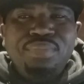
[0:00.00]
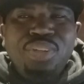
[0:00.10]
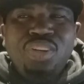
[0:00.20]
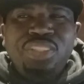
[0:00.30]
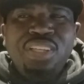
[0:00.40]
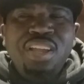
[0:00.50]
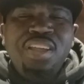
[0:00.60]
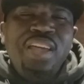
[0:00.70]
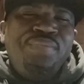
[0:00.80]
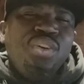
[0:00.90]
Because
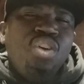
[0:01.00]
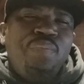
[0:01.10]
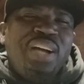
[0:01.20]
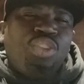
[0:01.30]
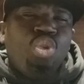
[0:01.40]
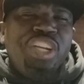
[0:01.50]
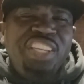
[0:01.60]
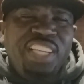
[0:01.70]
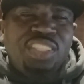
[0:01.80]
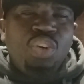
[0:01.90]
if you go back 20
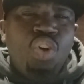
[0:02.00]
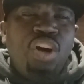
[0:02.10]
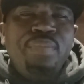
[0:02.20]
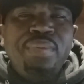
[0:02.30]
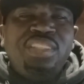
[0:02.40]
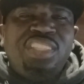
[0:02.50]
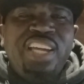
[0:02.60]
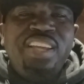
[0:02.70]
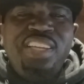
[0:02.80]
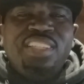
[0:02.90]
years ago, or maybe
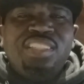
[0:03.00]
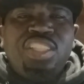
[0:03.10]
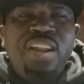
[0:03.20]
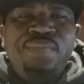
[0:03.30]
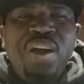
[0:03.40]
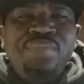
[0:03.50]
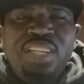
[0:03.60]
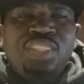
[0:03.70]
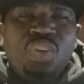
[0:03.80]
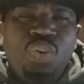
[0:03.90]
30 years, 35
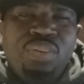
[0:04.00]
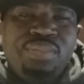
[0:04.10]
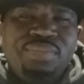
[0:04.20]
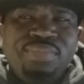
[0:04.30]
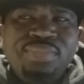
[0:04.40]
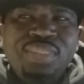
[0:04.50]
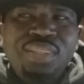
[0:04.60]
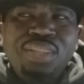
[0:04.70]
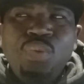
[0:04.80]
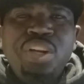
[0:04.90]
years ago,
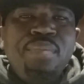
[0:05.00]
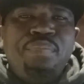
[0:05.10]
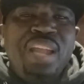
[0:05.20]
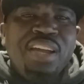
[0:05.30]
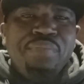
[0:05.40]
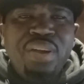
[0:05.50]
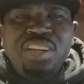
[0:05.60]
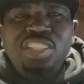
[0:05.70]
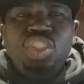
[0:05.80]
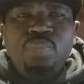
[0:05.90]
the way the black
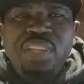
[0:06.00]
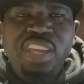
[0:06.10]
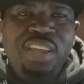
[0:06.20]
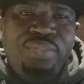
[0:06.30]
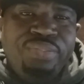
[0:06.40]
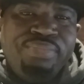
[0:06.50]
Americans used to behave,